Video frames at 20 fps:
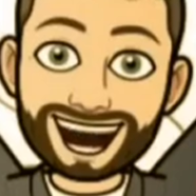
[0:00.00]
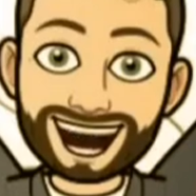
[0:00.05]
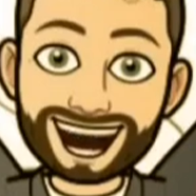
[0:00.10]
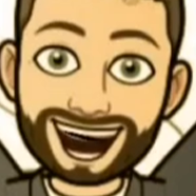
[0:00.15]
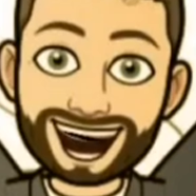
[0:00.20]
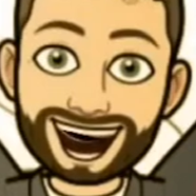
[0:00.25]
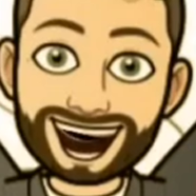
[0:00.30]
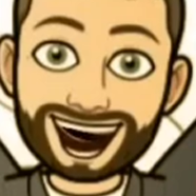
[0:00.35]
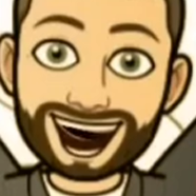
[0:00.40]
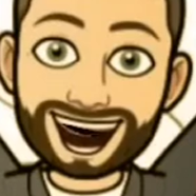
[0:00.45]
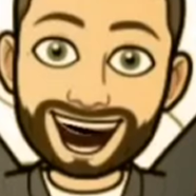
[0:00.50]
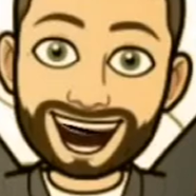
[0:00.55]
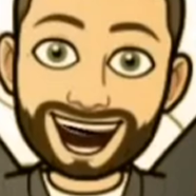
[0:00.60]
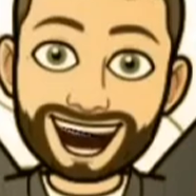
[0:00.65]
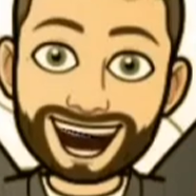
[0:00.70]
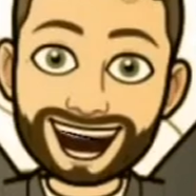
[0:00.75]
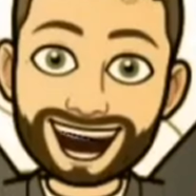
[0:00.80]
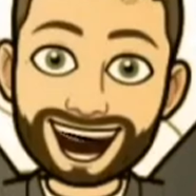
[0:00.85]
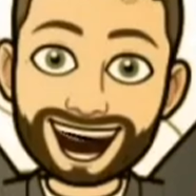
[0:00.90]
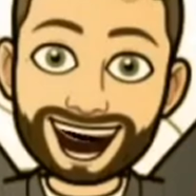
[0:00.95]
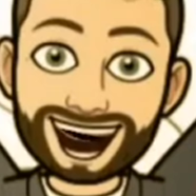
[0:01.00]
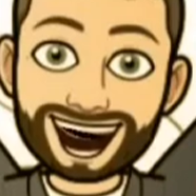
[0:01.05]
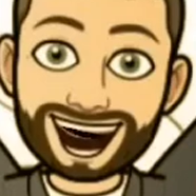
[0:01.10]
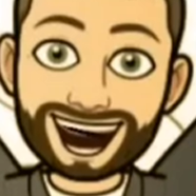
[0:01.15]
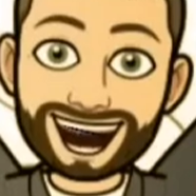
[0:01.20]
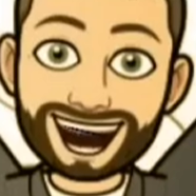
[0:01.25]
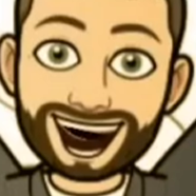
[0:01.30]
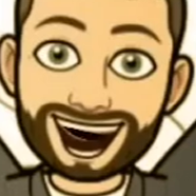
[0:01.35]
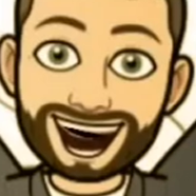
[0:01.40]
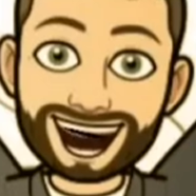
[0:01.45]
Eventually the water
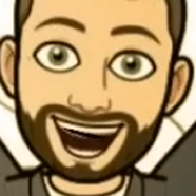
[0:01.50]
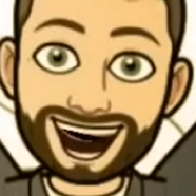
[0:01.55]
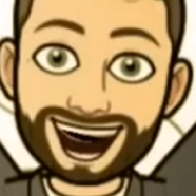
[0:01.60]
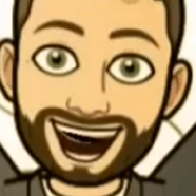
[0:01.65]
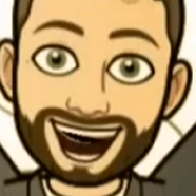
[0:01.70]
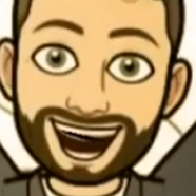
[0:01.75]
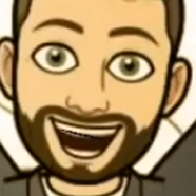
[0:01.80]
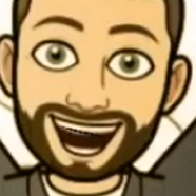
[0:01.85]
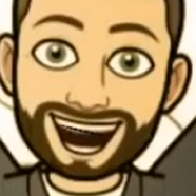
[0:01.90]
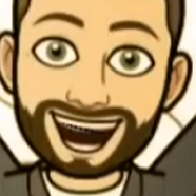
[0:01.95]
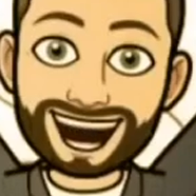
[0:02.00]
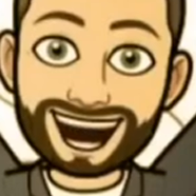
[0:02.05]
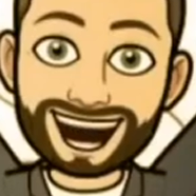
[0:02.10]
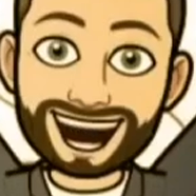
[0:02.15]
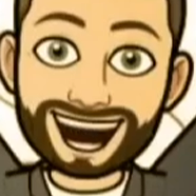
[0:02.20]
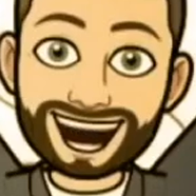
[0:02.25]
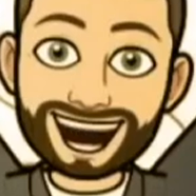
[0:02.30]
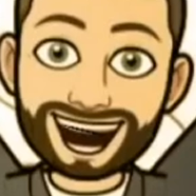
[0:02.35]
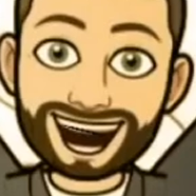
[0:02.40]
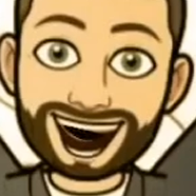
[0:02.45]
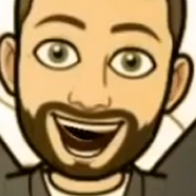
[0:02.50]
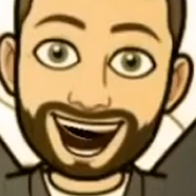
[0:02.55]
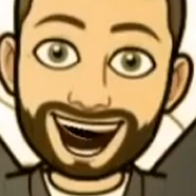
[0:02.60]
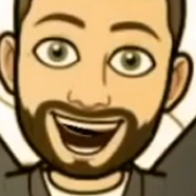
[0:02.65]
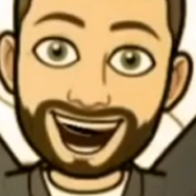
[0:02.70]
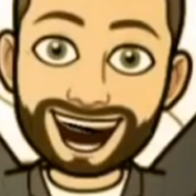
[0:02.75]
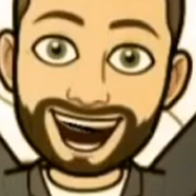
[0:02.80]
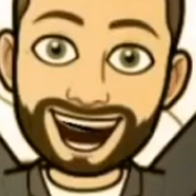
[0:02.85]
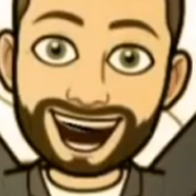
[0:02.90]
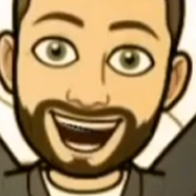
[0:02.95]
evaporates, which is all
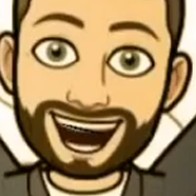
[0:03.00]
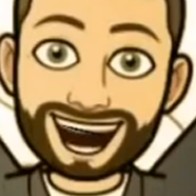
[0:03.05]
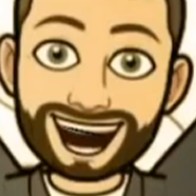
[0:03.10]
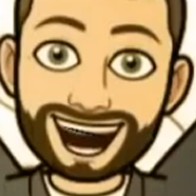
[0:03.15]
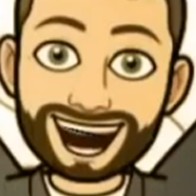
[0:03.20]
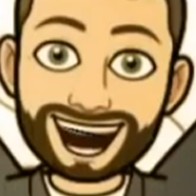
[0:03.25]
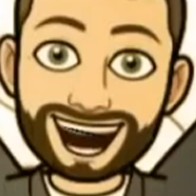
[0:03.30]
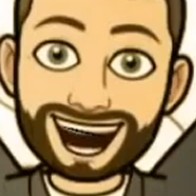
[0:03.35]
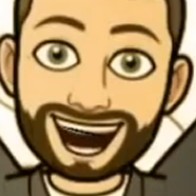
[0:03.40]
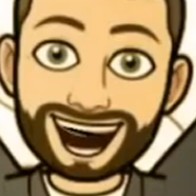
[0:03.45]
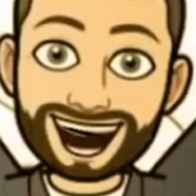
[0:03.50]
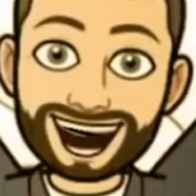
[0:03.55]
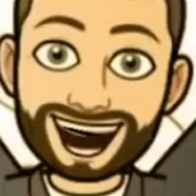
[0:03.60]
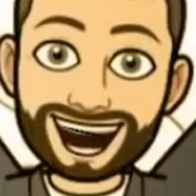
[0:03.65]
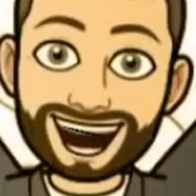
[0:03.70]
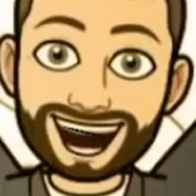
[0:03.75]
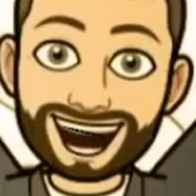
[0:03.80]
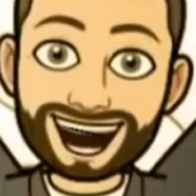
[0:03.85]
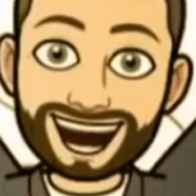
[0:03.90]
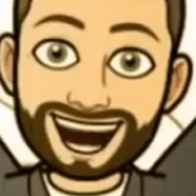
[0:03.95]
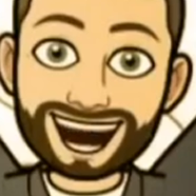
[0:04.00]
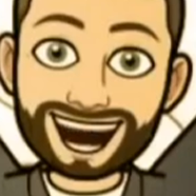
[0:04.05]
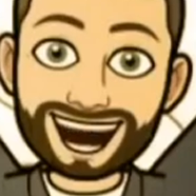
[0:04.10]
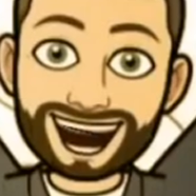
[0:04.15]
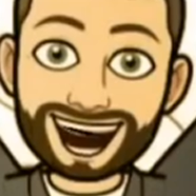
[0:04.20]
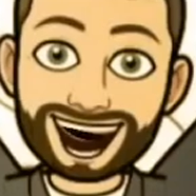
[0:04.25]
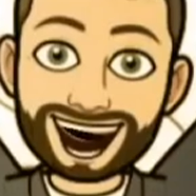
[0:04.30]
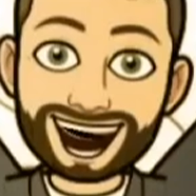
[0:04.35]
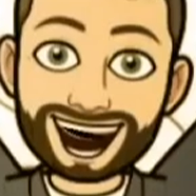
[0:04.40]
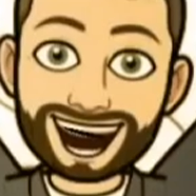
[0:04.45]
part of the water cycle,
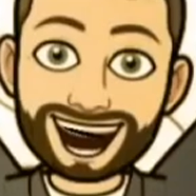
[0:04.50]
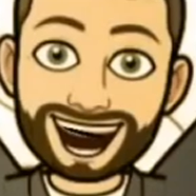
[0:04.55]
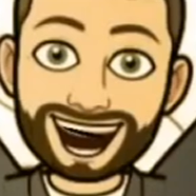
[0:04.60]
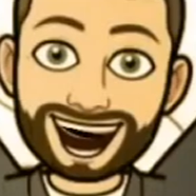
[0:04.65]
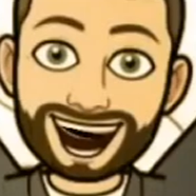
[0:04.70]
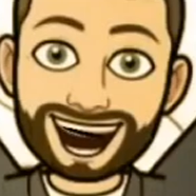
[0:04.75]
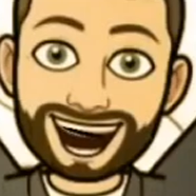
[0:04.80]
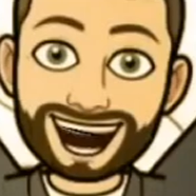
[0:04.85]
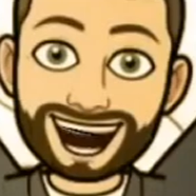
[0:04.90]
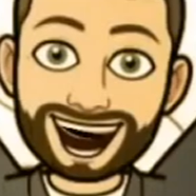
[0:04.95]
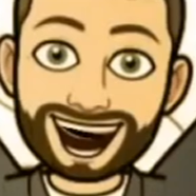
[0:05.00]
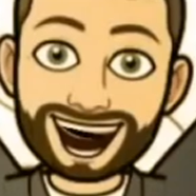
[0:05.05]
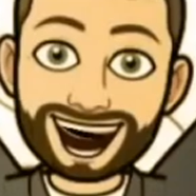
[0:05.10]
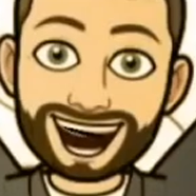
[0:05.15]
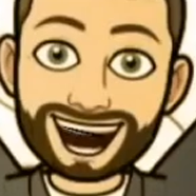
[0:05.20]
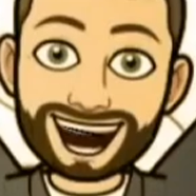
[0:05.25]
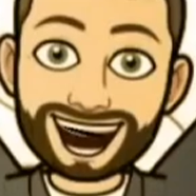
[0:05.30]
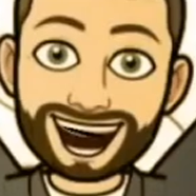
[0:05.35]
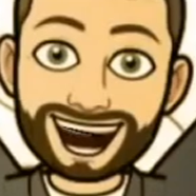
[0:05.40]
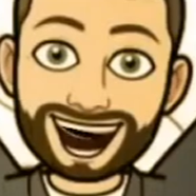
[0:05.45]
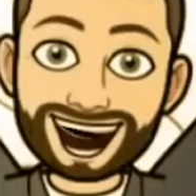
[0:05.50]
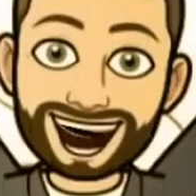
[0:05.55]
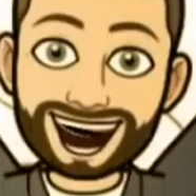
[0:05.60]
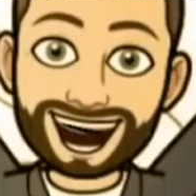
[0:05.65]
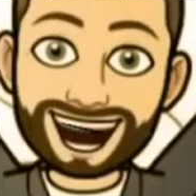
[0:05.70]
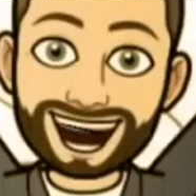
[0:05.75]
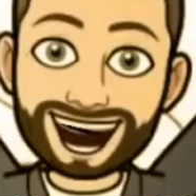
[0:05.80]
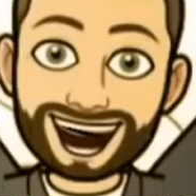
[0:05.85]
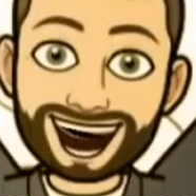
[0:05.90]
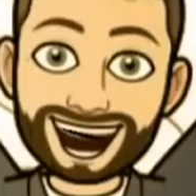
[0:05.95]
and at some other point it's going to
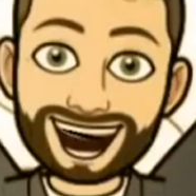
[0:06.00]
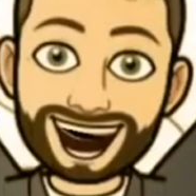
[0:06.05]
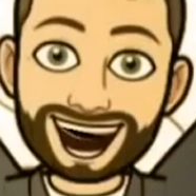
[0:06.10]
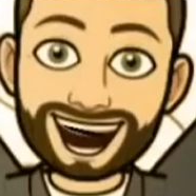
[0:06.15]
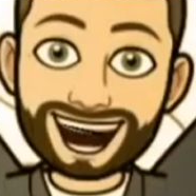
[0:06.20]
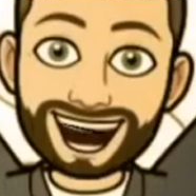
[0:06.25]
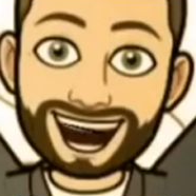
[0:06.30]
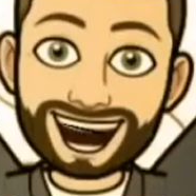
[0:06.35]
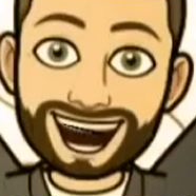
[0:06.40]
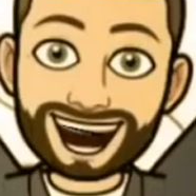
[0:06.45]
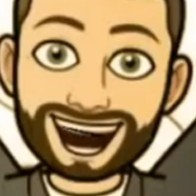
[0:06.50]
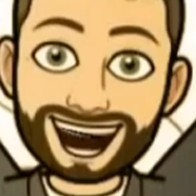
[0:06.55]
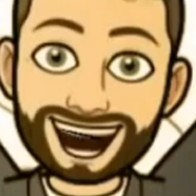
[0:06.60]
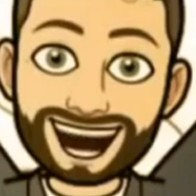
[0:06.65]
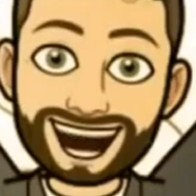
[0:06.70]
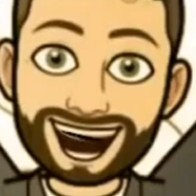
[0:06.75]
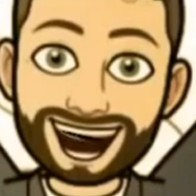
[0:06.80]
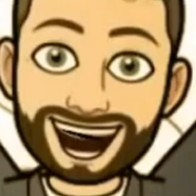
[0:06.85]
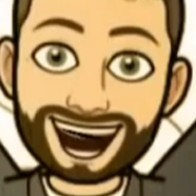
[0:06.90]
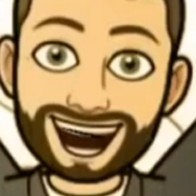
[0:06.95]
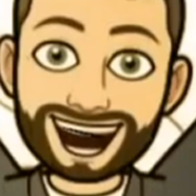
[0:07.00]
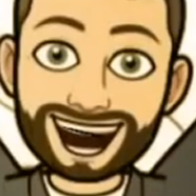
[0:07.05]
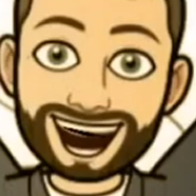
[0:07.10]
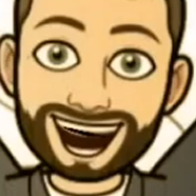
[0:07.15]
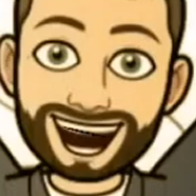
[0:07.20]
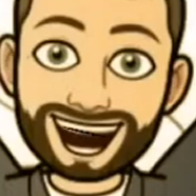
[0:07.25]
fall back down to the ground again.